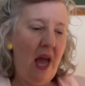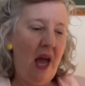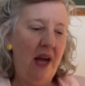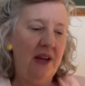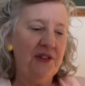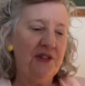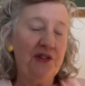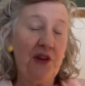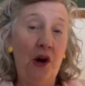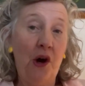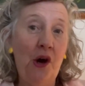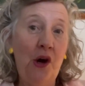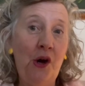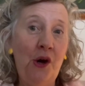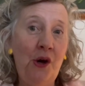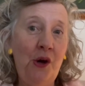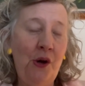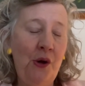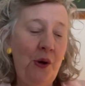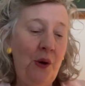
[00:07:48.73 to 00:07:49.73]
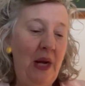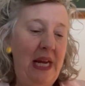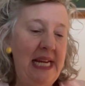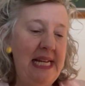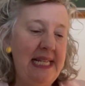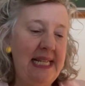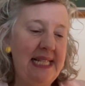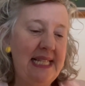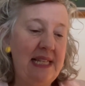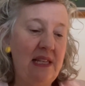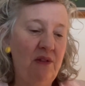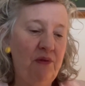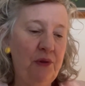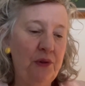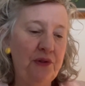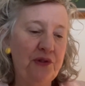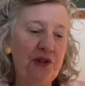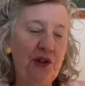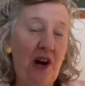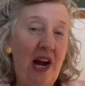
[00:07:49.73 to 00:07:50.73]
So it is in
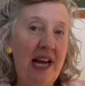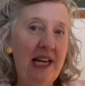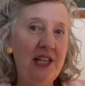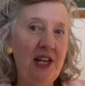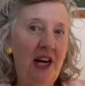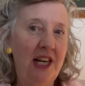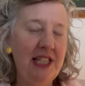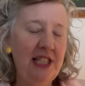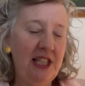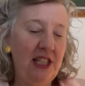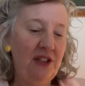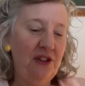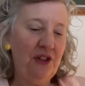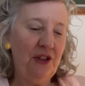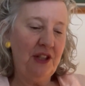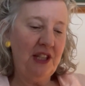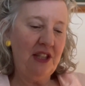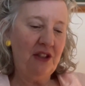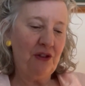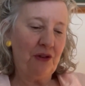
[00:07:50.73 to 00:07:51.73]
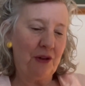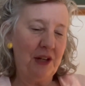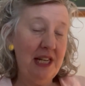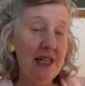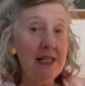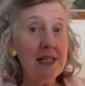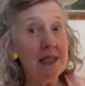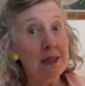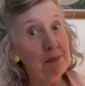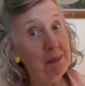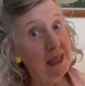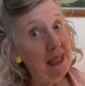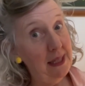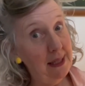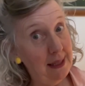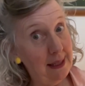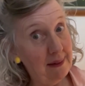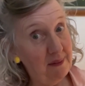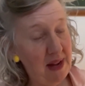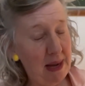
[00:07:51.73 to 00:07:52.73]
Footscray 1933,
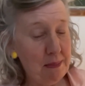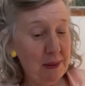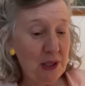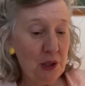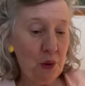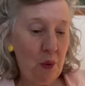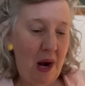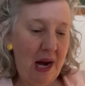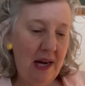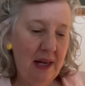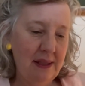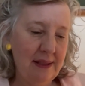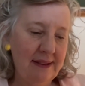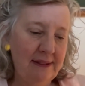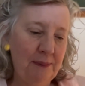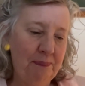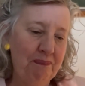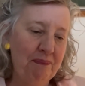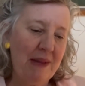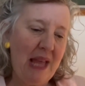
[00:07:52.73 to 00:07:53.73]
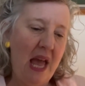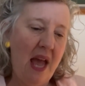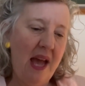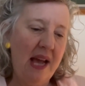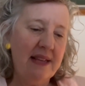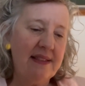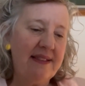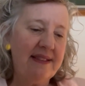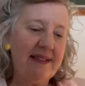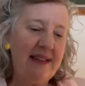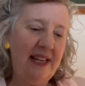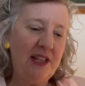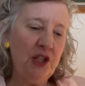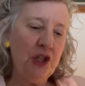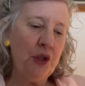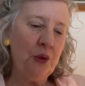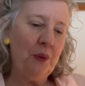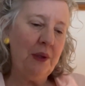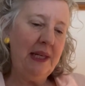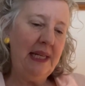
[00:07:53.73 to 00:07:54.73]
speaking of abattoirs.
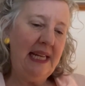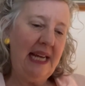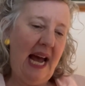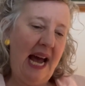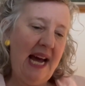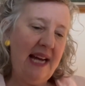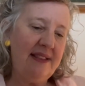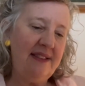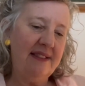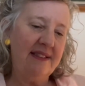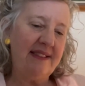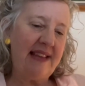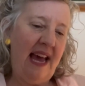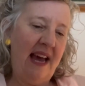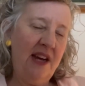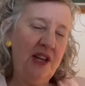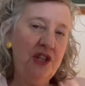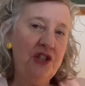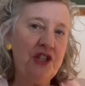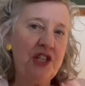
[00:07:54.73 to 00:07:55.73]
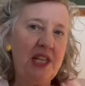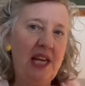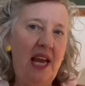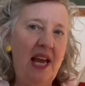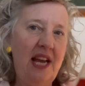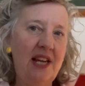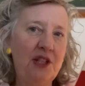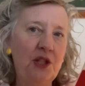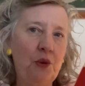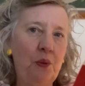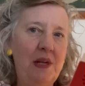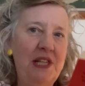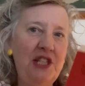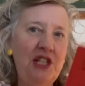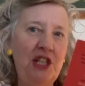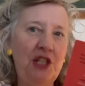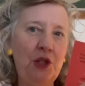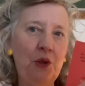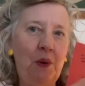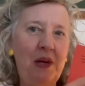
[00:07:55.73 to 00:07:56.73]
Sanctuary Gardens Aged Care
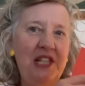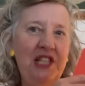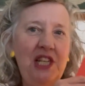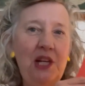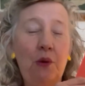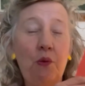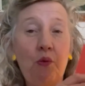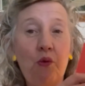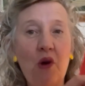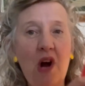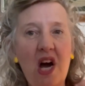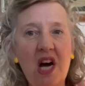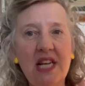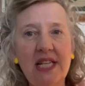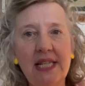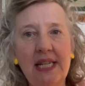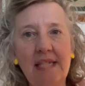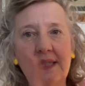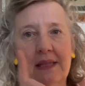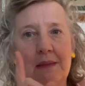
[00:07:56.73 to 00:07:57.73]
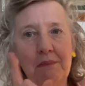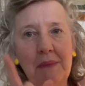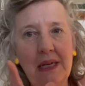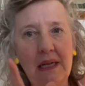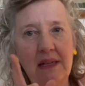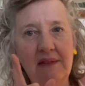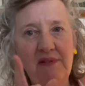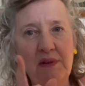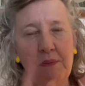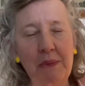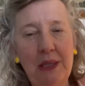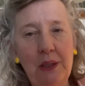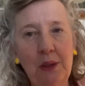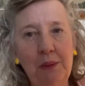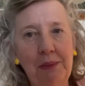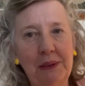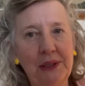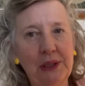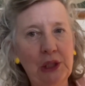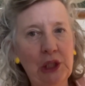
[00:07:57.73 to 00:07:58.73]
2020, right in the middle of a
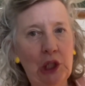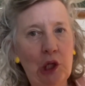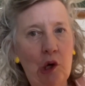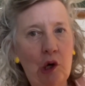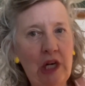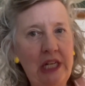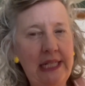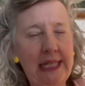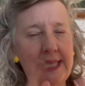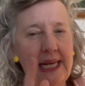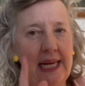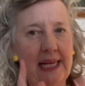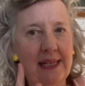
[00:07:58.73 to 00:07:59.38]
Melbourne lockdown.